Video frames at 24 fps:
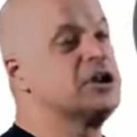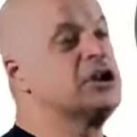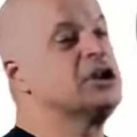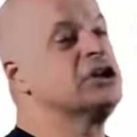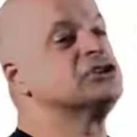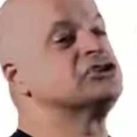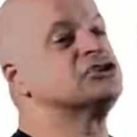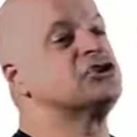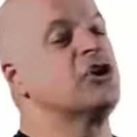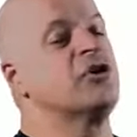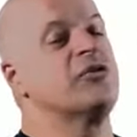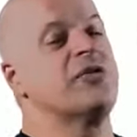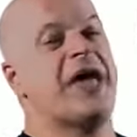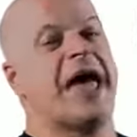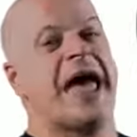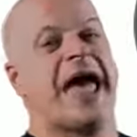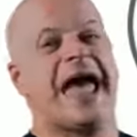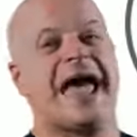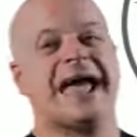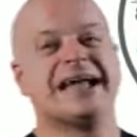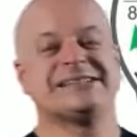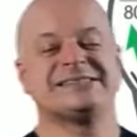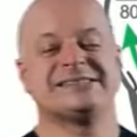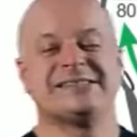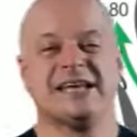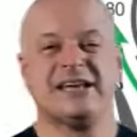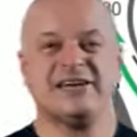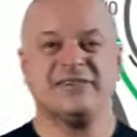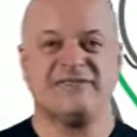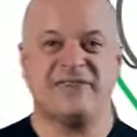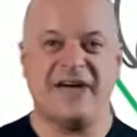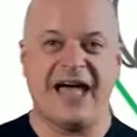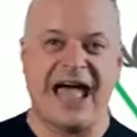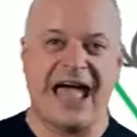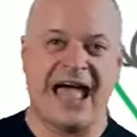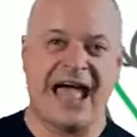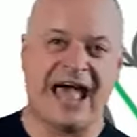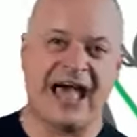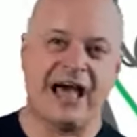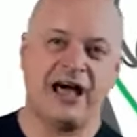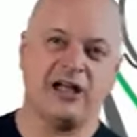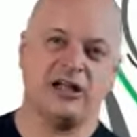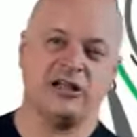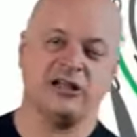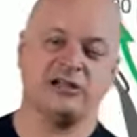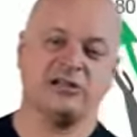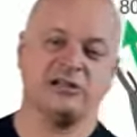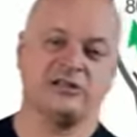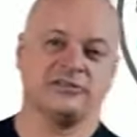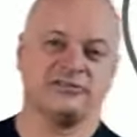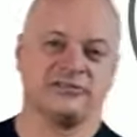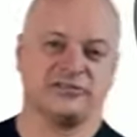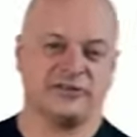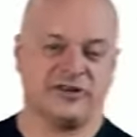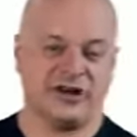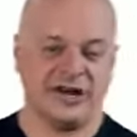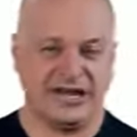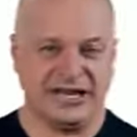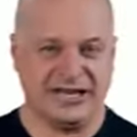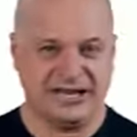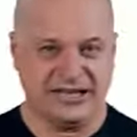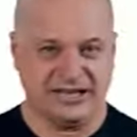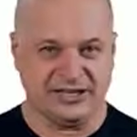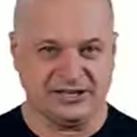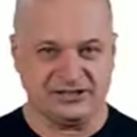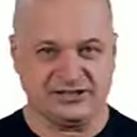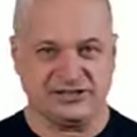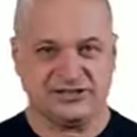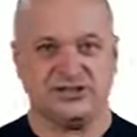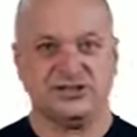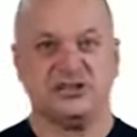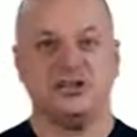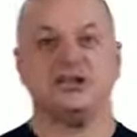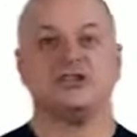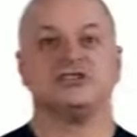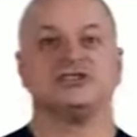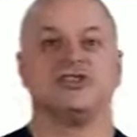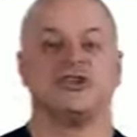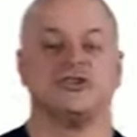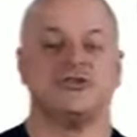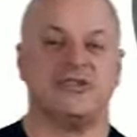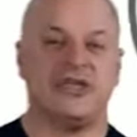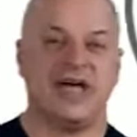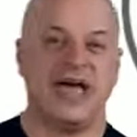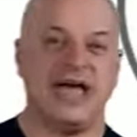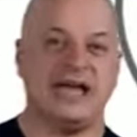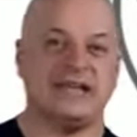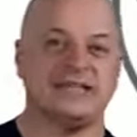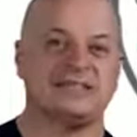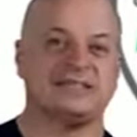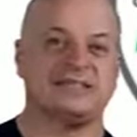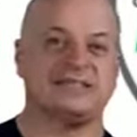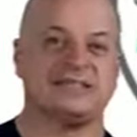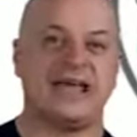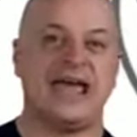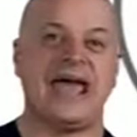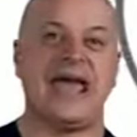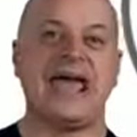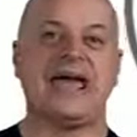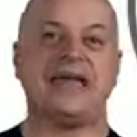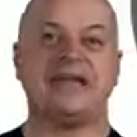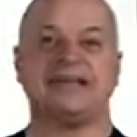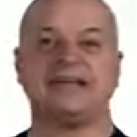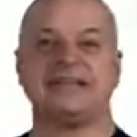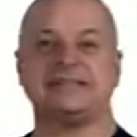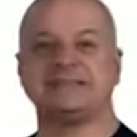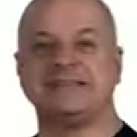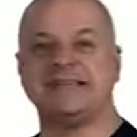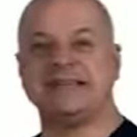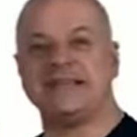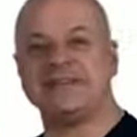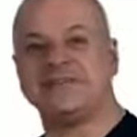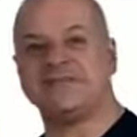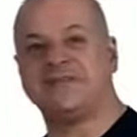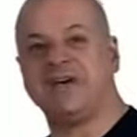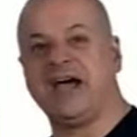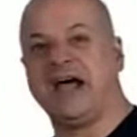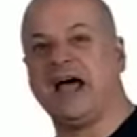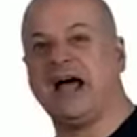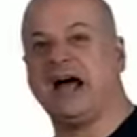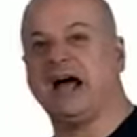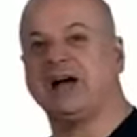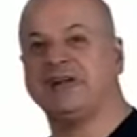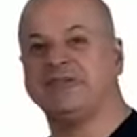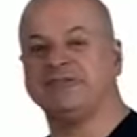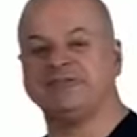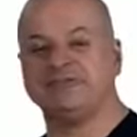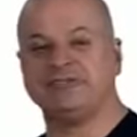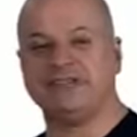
So that's a valve gradient. So that is a valve